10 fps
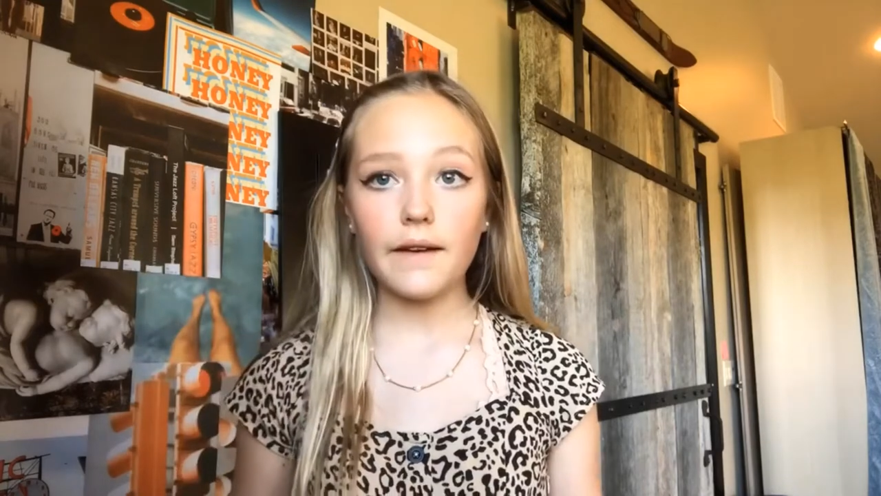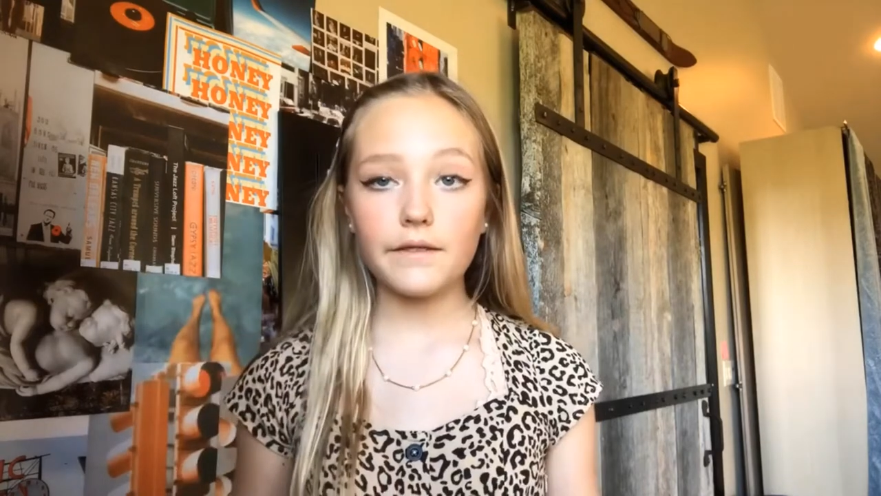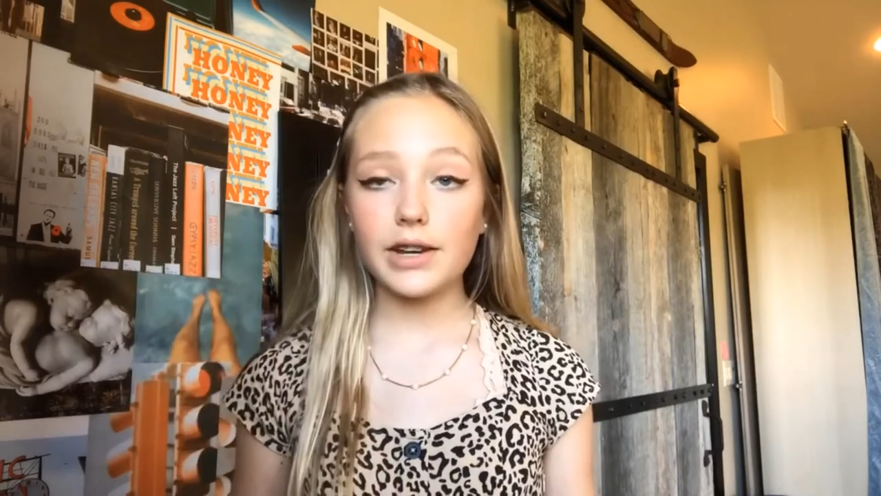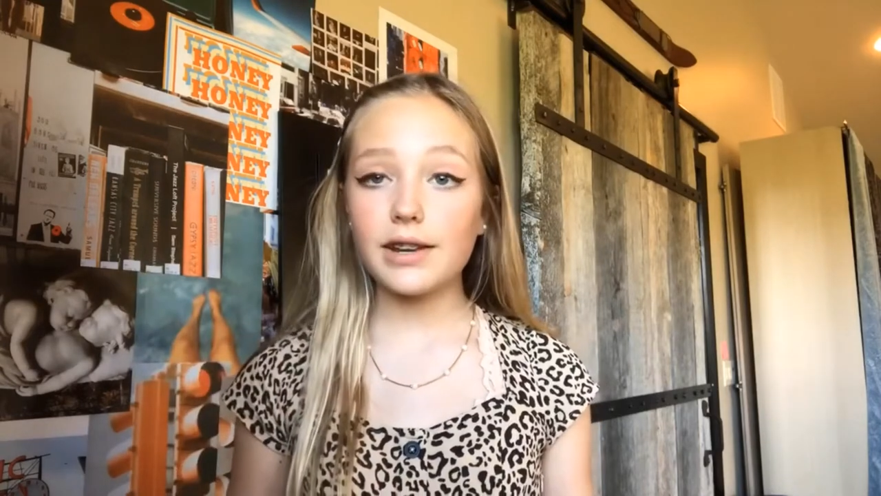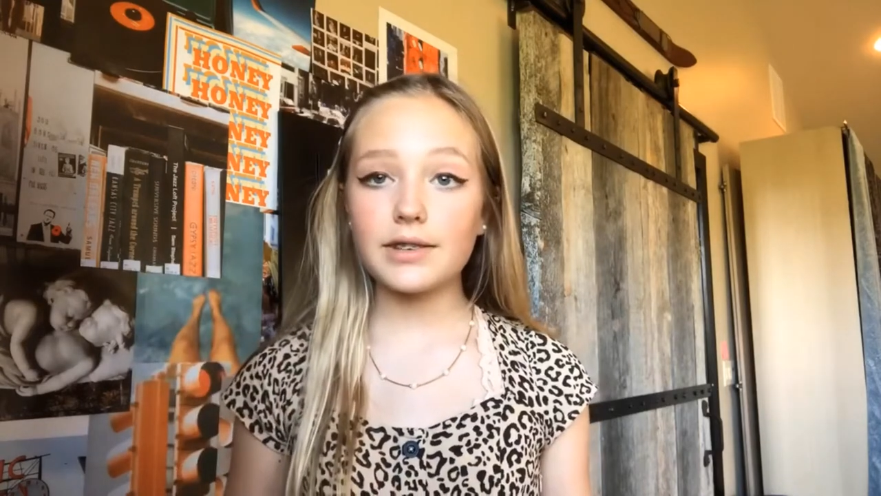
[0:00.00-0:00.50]

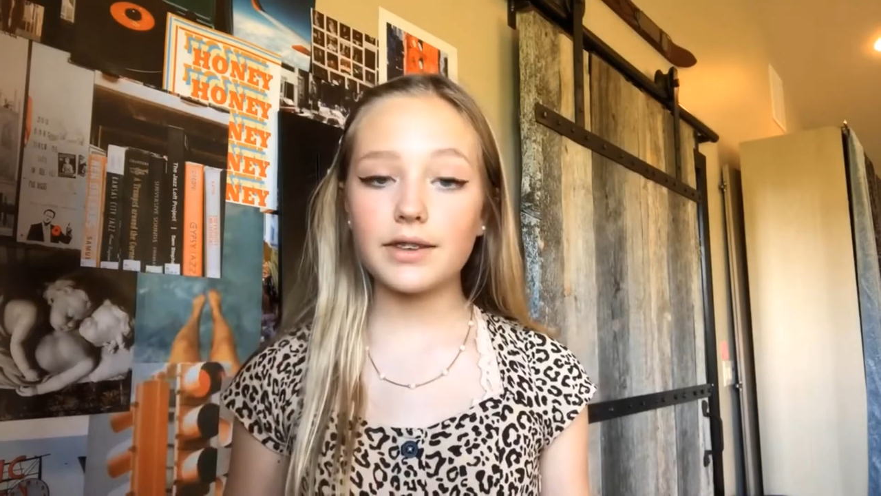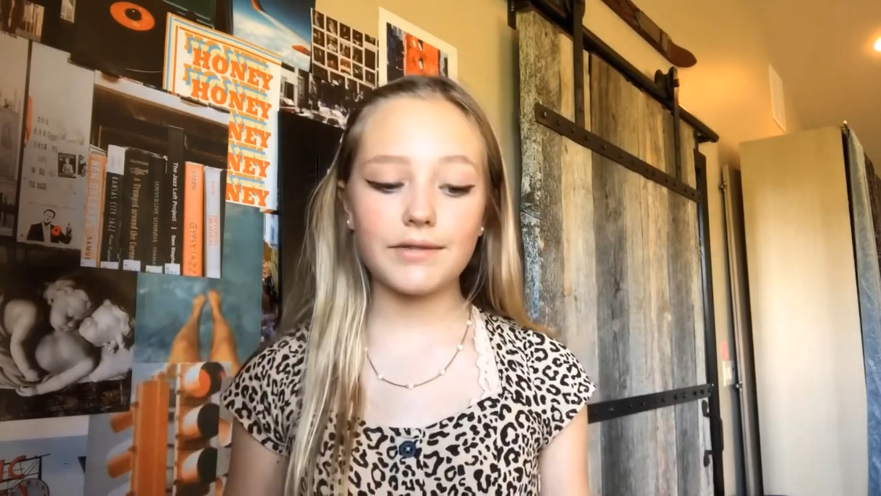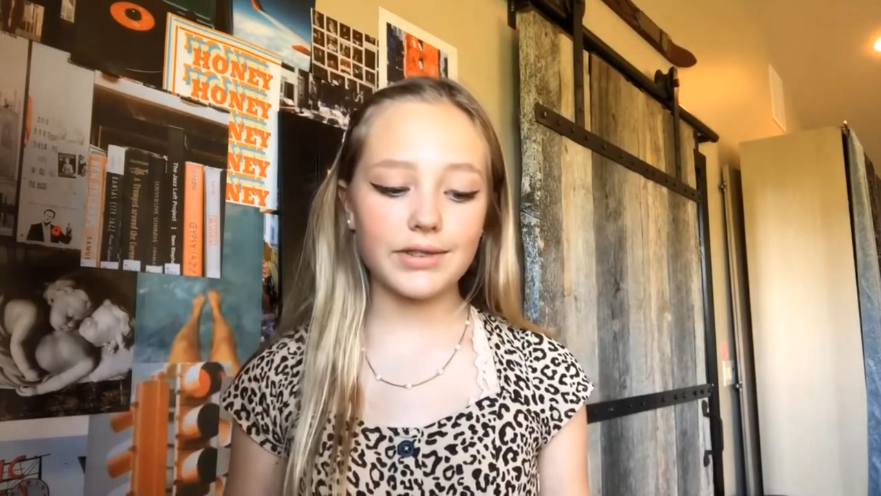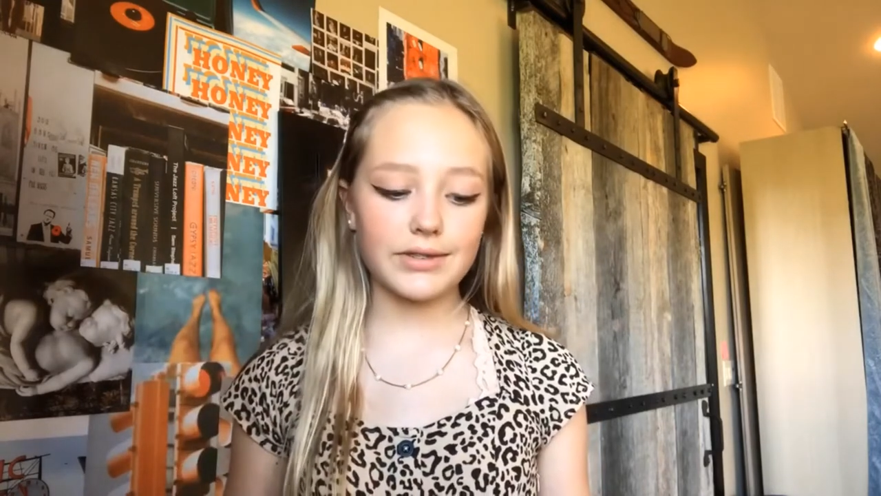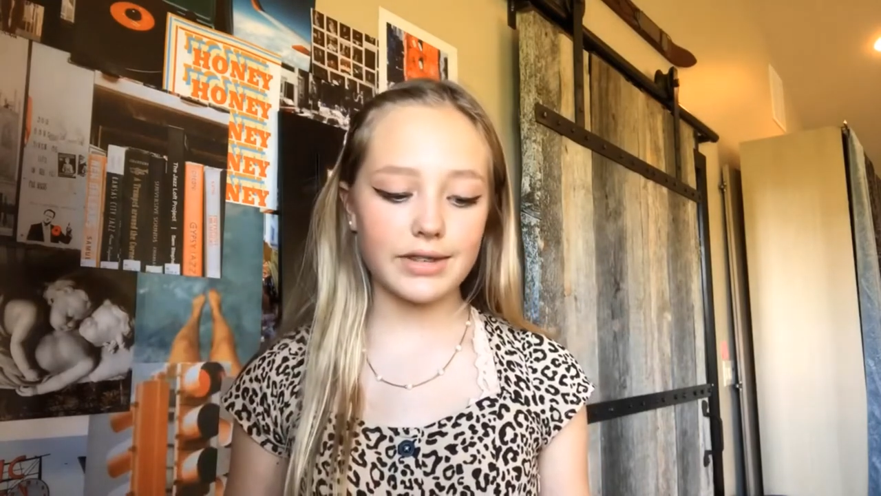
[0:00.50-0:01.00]
Phineas
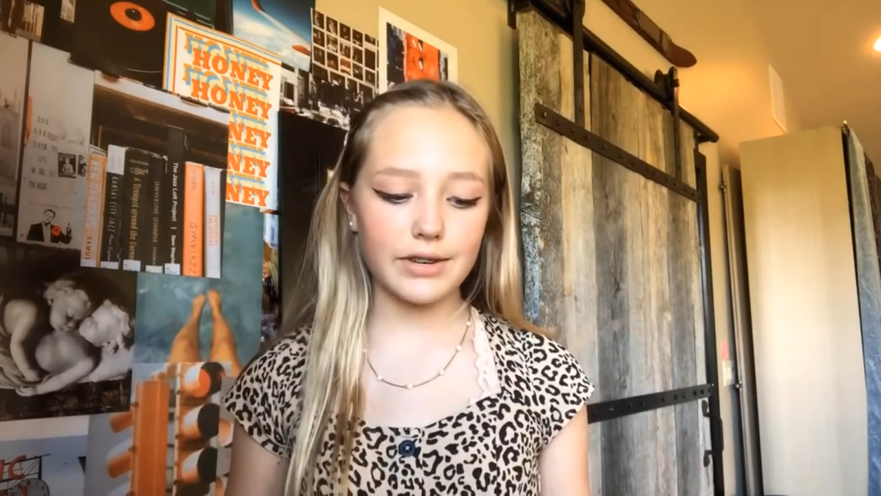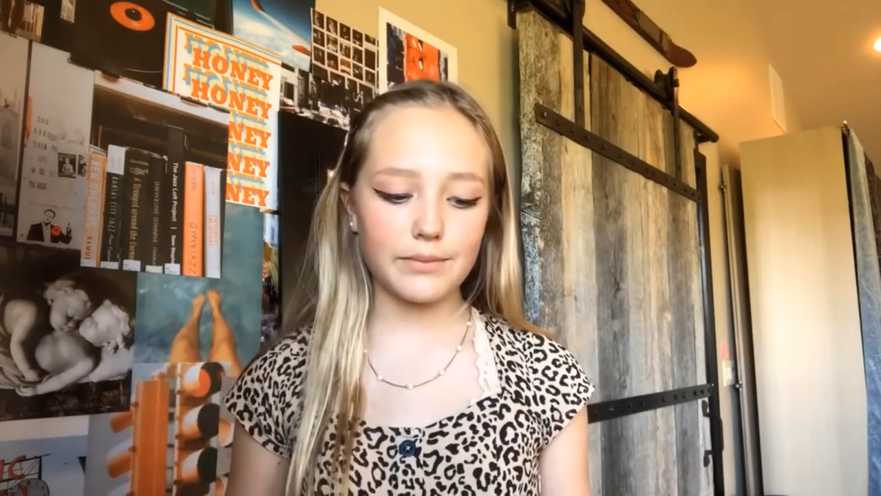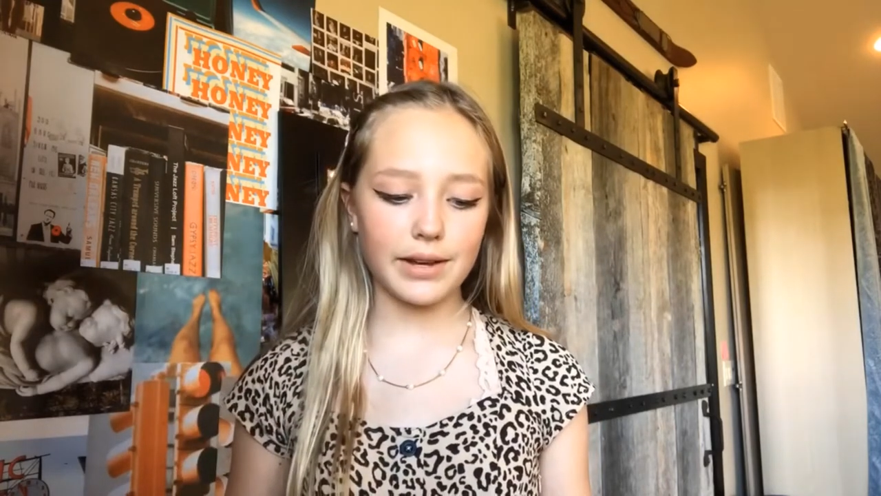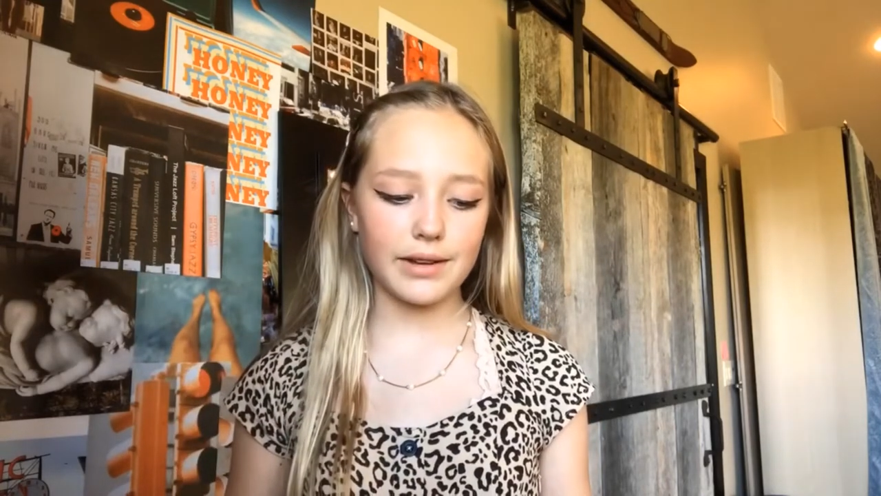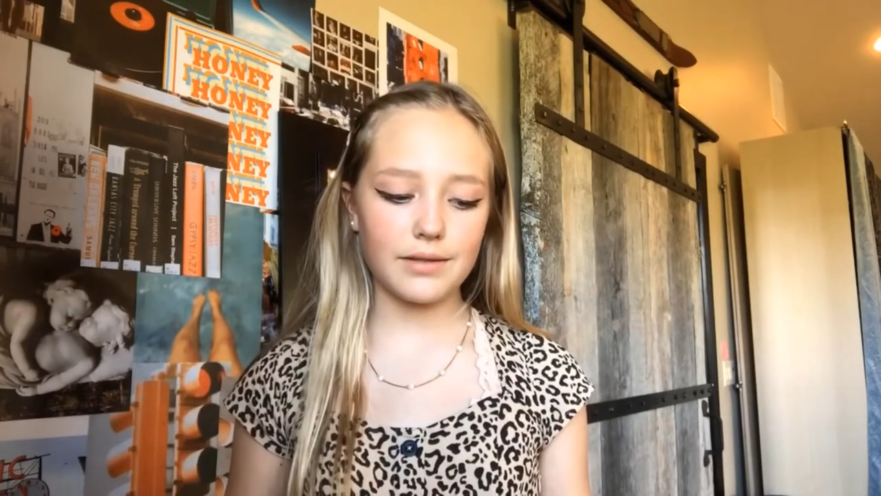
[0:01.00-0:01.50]
leaves his sick
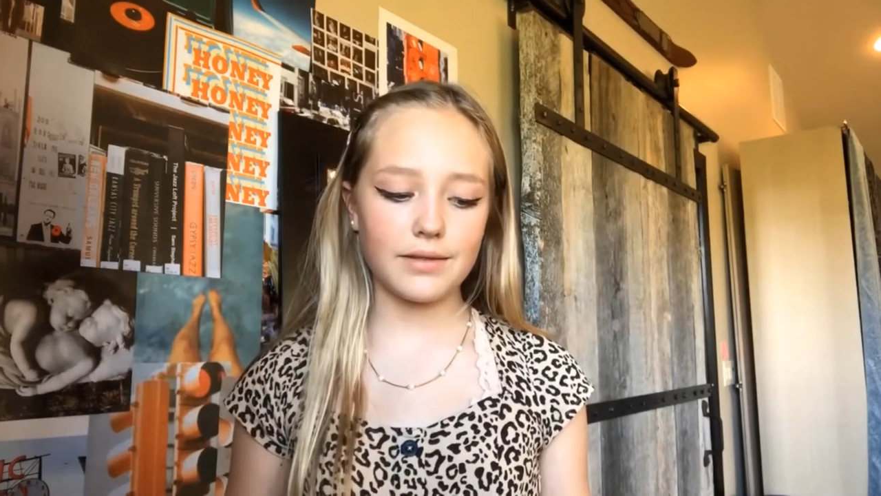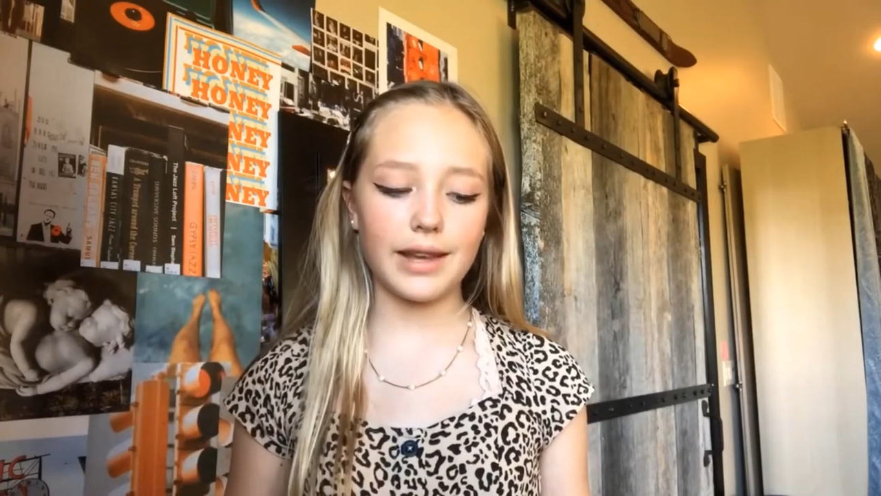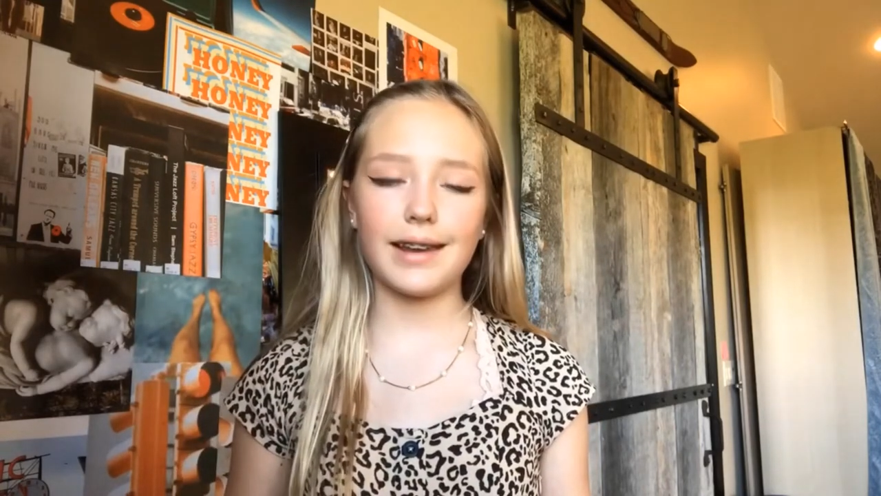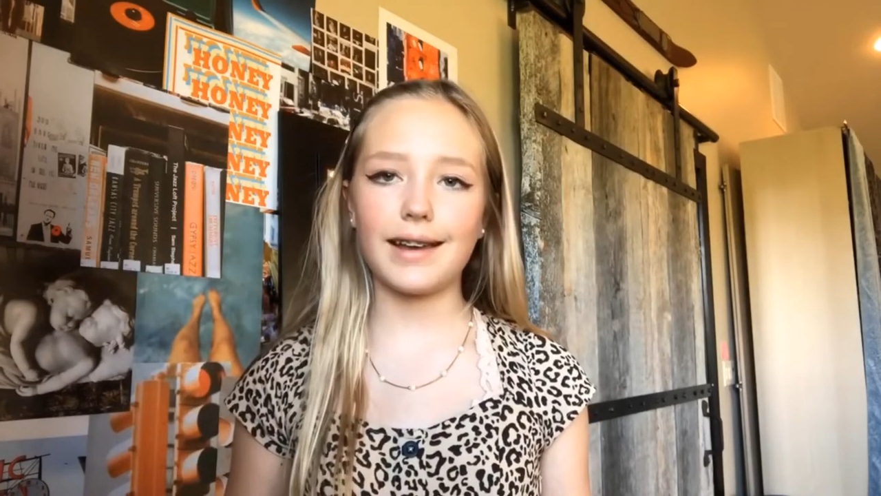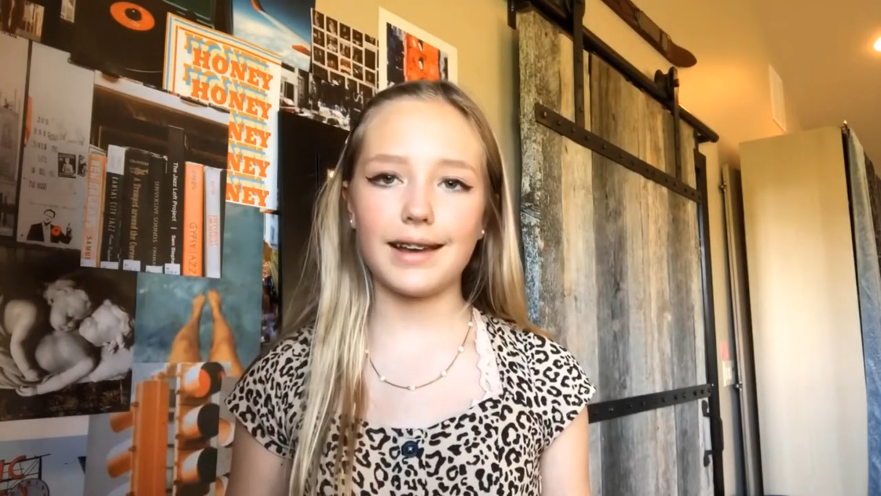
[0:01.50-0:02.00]
bed and